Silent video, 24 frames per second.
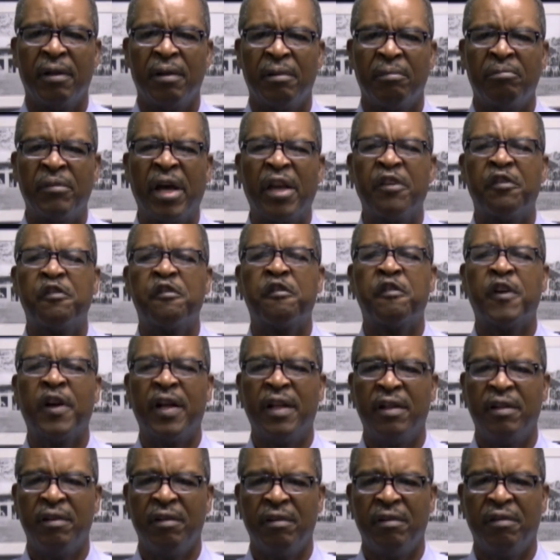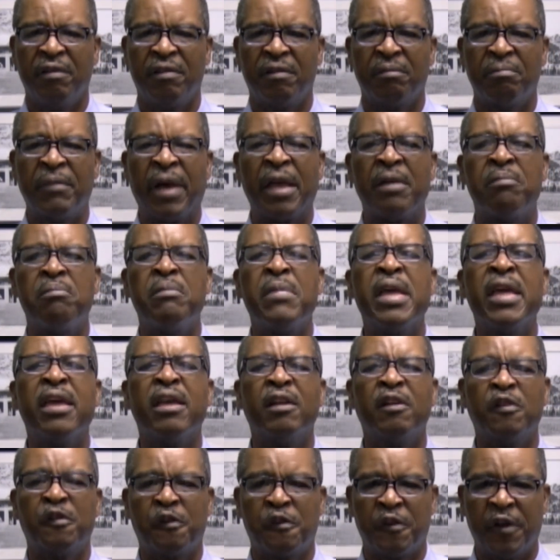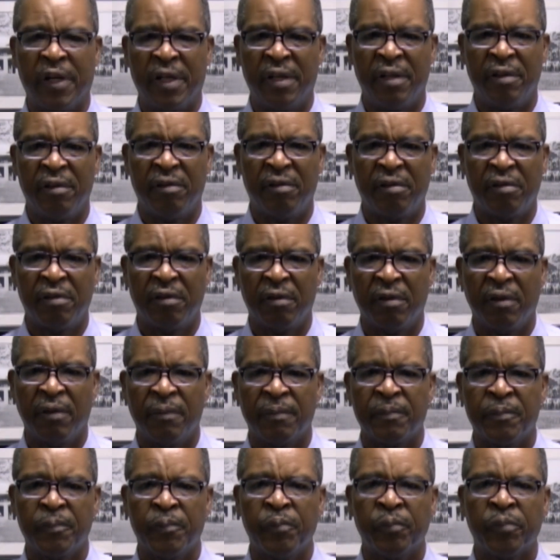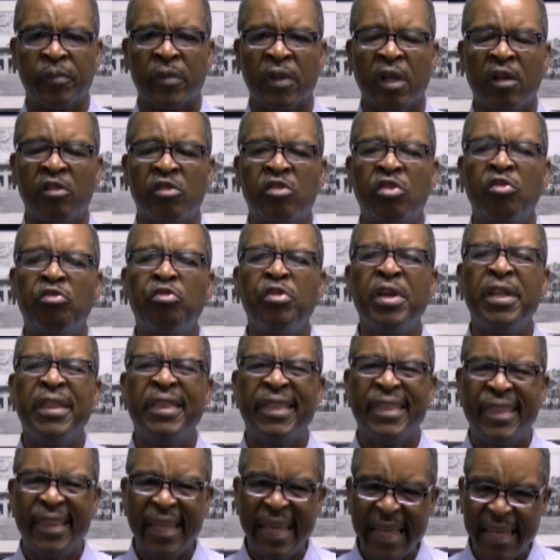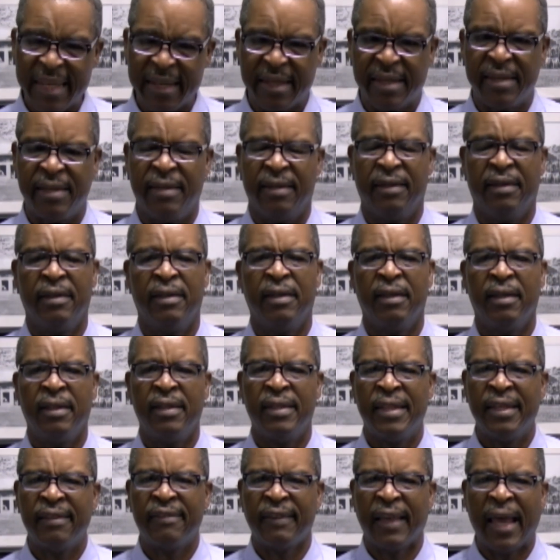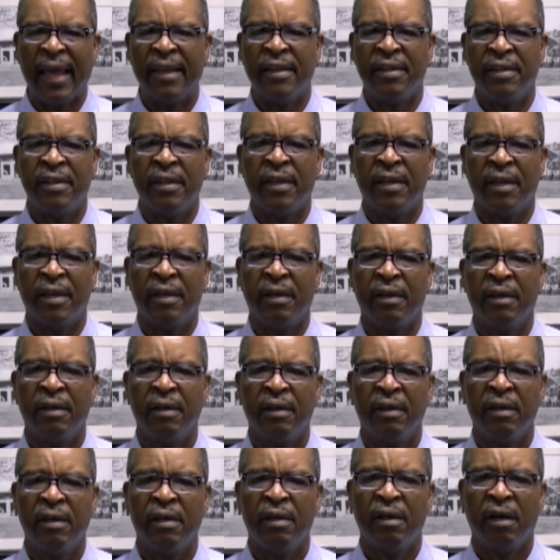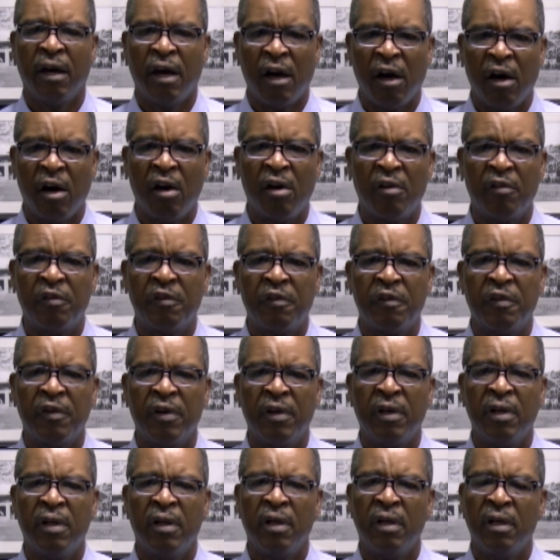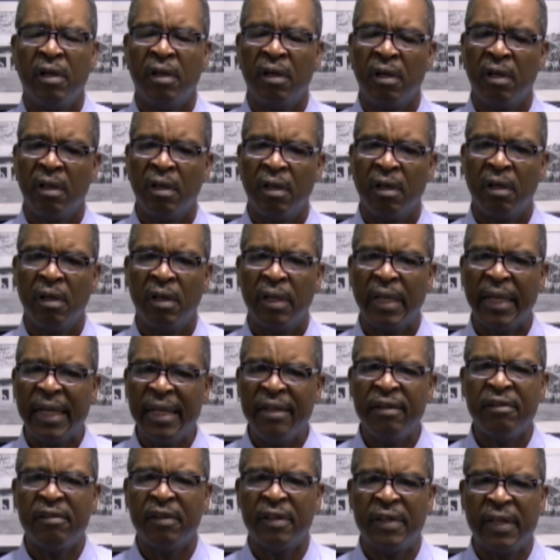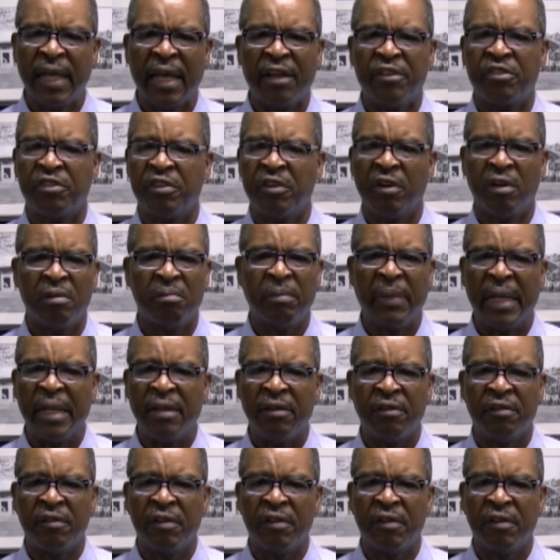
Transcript: my friends, my male friends, to rethink this idea of International Men's